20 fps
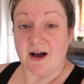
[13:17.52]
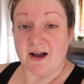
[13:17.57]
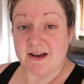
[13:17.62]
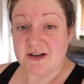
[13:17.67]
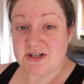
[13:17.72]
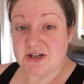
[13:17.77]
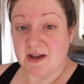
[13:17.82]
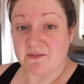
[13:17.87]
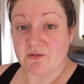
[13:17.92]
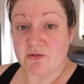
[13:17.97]
I
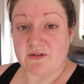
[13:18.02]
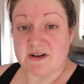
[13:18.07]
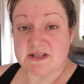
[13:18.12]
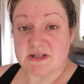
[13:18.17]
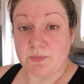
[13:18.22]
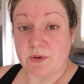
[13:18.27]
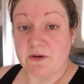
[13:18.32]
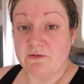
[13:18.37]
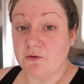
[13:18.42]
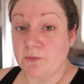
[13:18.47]
actually have a
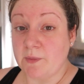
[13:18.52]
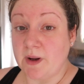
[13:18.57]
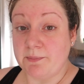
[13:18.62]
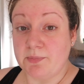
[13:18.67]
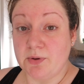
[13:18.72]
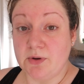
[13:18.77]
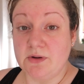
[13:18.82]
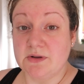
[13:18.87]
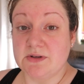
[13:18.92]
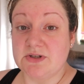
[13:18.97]
recipe for my
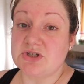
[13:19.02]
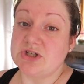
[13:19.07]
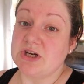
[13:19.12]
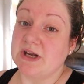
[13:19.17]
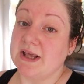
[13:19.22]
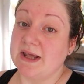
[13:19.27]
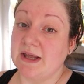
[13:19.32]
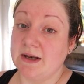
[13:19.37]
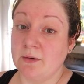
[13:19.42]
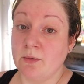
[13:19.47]
pulled
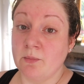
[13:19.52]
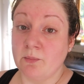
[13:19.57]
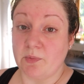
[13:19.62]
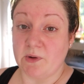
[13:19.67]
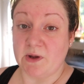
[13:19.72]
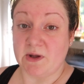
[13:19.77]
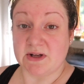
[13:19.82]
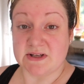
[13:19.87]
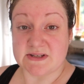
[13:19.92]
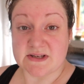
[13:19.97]
chicken
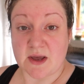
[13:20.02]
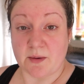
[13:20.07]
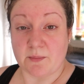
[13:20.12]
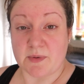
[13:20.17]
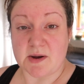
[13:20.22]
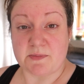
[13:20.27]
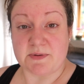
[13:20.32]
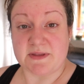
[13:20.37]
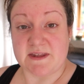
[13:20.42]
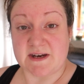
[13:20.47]
burgers
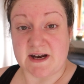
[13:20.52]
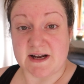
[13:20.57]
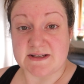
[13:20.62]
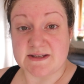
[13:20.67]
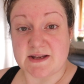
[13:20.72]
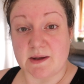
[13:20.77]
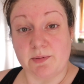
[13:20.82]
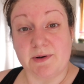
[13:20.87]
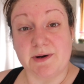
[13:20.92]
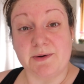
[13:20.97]
coming up in the
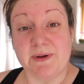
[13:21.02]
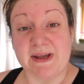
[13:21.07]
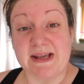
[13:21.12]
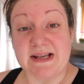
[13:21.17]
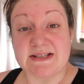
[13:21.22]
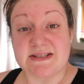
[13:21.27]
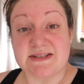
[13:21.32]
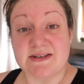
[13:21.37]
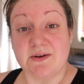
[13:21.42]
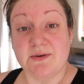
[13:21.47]
next couple of
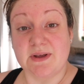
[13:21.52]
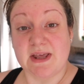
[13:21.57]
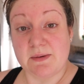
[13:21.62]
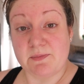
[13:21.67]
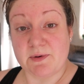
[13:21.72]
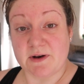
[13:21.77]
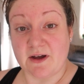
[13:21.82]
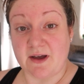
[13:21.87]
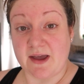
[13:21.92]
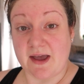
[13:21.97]
weeks, so
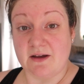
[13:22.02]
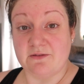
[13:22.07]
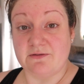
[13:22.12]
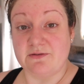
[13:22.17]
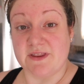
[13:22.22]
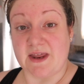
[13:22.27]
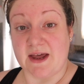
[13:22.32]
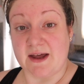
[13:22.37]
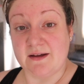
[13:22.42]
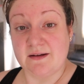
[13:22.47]
keep an eye out
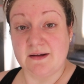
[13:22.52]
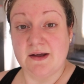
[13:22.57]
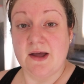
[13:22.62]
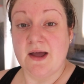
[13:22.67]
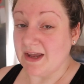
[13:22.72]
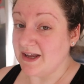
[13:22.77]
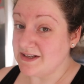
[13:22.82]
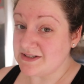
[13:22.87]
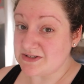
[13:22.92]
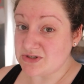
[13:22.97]
for that.
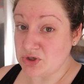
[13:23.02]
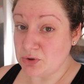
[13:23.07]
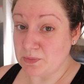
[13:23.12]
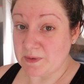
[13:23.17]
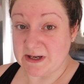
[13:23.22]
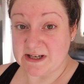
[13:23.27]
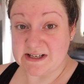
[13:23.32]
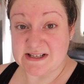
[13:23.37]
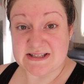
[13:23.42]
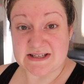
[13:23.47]
It's
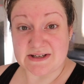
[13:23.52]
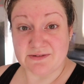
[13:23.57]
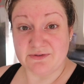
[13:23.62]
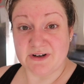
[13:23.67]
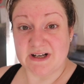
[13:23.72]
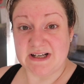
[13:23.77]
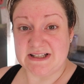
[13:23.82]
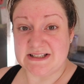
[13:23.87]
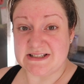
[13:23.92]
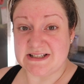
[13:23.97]
super easy,
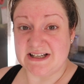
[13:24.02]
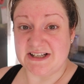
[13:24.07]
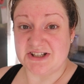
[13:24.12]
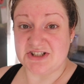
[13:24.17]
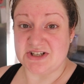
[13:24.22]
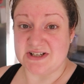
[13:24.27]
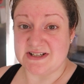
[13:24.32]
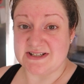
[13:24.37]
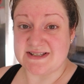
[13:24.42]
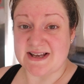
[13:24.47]
really
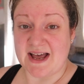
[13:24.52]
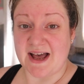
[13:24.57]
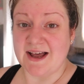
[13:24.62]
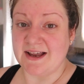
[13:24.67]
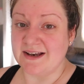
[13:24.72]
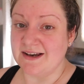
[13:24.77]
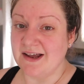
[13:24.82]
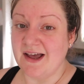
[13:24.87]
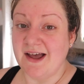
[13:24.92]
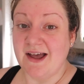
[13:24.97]
delicious,
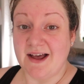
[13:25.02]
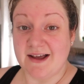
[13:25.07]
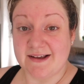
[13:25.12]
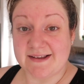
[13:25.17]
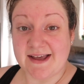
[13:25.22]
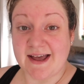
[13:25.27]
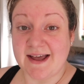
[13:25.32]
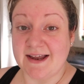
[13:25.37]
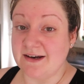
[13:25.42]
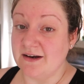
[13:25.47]
and
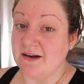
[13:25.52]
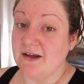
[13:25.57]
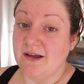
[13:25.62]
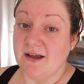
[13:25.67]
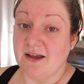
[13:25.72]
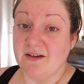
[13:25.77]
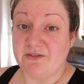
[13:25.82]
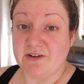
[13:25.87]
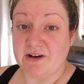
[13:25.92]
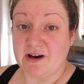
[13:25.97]
again,
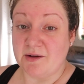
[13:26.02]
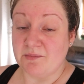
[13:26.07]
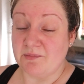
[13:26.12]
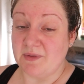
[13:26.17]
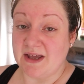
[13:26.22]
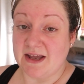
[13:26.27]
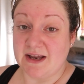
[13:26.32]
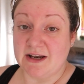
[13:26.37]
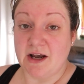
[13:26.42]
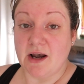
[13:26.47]
if you're like
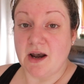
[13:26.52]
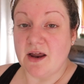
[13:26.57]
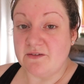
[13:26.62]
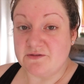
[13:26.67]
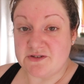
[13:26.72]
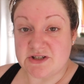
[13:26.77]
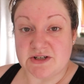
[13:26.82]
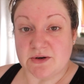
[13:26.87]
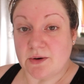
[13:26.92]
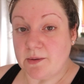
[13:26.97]
me and
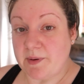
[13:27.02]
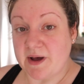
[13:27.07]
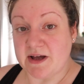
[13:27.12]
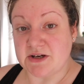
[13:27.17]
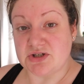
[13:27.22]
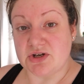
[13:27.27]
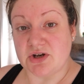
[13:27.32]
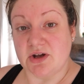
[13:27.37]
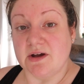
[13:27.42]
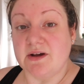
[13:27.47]
love to do a
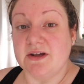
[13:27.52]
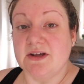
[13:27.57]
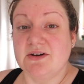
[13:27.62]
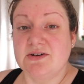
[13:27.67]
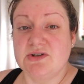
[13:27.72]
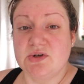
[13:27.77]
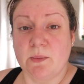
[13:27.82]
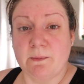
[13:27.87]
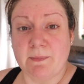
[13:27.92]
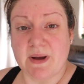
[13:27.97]
batch cook, you
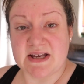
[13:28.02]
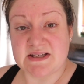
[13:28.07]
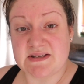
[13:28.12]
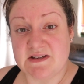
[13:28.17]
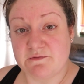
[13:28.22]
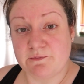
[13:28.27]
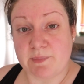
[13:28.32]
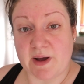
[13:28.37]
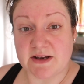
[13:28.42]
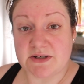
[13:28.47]
can do a
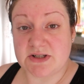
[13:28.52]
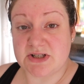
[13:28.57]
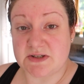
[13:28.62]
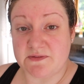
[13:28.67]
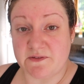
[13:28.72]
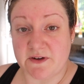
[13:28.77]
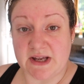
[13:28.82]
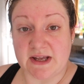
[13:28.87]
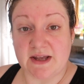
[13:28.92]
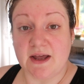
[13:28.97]
massive batch
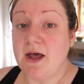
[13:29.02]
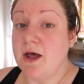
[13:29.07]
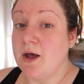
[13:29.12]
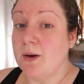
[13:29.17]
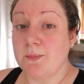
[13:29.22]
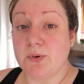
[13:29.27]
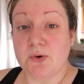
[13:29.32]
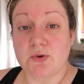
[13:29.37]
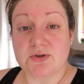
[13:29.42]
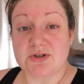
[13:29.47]
of it,
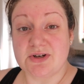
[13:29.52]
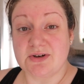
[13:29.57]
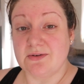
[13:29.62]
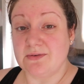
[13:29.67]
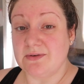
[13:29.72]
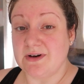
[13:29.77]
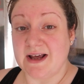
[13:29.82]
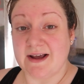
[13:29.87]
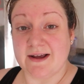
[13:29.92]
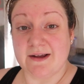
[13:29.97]
portion
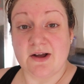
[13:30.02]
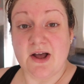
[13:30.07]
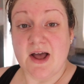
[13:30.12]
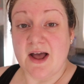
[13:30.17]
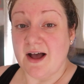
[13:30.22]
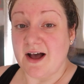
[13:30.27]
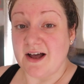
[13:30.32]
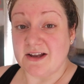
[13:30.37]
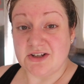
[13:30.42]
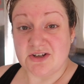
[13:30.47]
it all out,
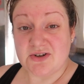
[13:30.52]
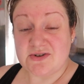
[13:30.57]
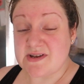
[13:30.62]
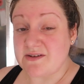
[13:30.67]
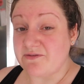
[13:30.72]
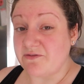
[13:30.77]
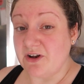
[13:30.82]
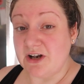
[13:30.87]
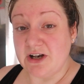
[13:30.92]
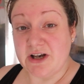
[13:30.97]
and use
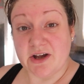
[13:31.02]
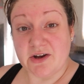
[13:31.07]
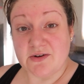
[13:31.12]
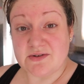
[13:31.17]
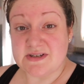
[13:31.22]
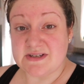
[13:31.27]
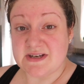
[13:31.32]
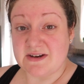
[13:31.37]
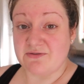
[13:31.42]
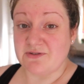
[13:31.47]
it for
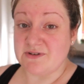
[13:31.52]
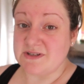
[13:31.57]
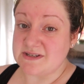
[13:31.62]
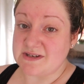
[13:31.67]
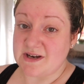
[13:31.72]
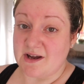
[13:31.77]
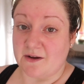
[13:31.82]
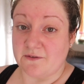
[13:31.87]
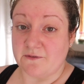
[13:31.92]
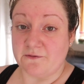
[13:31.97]
loads of different
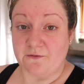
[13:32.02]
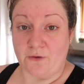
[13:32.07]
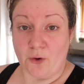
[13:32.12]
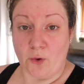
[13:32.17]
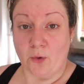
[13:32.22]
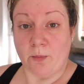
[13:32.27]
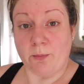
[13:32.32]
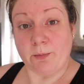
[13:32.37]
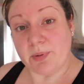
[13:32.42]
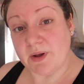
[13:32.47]
stuff,
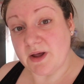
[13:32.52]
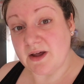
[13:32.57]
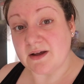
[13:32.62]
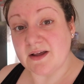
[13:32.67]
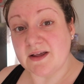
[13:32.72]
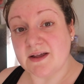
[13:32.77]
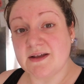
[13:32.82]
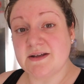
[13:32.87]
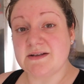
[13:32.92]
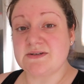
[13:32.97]
for
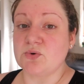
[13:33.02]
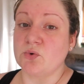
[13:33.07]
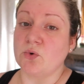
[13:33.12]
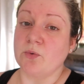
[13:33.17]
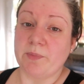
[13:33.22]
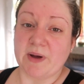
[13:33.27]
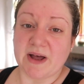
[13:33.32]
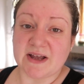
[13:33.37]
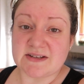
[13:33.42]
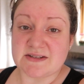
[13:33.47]
burgers,
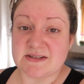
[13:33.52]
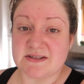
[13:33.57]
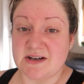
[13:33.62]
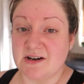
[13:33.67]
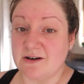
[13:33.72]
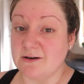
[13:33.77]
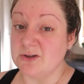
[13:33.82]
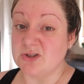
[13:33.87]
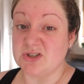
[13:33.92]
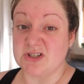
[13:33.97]
or
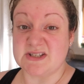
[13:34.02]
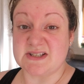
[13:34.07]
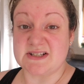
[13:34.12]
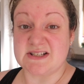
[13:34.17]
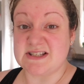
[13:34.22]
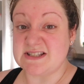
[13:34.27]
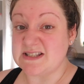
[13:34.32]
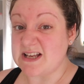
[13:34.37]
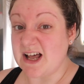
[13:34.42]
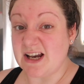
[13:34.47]
pasta, or
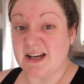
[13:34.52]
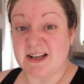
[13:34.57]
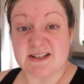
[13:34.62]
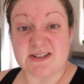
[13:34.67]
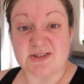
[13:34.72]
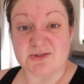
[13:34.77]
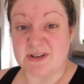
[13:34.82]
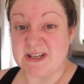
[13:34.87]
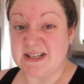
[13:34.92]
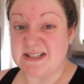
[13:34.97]
just
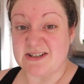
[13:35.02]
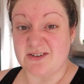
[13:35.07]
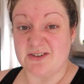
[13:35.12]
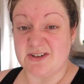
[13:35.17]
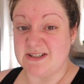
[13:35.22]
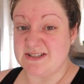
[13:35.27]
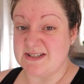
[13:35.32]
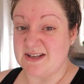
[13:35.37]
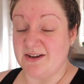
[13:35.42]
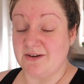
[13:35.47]
salads, or eat it
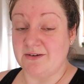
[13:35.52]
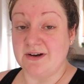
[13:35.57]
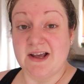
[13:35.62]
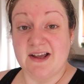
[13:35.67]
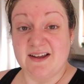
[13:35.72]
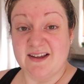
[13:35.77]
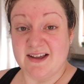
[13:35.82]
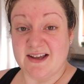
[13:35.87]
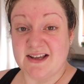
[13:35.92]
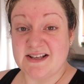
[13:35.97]
on its own.
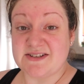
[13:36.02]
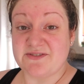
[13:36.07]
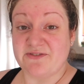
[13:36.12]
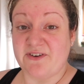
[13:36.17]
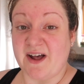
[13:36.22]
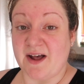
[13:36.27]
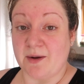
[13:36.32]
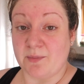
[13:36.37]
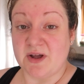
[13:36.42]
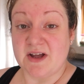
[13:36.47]
It's
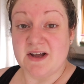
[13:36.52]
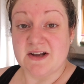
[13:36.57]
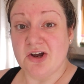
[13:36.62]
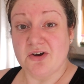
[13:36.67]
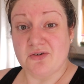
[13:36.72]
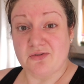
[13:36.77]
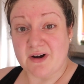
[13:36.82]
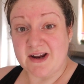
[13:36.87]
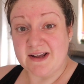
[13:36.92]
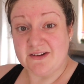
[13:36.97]
fab.
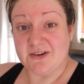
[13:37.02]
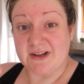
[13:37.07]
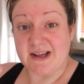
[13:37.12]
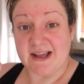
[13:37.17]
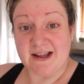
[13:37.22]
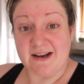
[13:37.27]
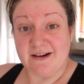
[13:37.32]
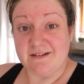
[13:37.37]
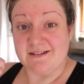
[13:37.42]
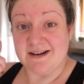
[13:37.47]
Great on the
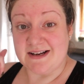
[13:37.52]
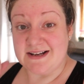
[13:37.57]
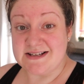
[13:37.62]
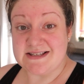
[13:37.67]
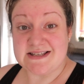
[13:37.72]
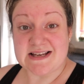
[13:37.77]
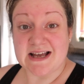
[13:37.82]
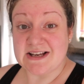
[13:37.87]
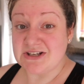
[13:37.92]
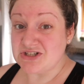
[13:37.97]

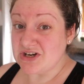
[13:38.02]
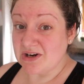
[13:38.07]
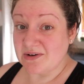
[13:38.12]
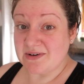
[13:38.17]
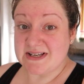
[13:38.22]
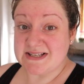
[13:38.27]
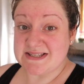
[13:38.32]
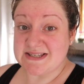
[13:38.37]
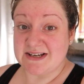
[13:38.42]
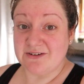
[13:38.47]
calories and
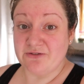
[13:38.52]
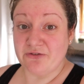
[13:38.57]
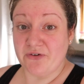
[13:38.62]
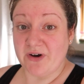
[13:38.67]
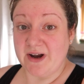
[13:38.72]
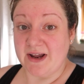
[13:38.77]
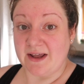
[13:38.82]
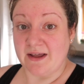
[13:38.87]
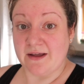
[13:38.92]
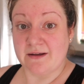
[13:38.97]
totally sin
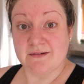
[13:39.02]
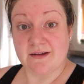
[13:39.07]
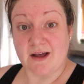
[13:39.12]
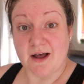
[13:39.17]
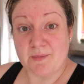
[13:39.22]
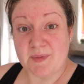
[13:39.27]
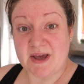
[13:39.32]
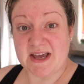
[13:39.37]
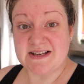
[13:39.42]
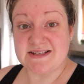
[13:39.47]
free.
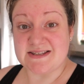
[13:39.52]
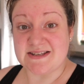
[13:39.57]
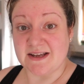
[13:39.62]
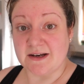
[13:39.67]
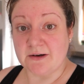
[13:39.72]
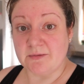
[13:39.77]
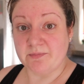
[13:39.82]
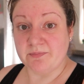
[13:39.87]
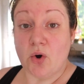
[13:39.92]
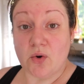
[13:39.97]

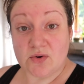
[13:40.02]
Amazing.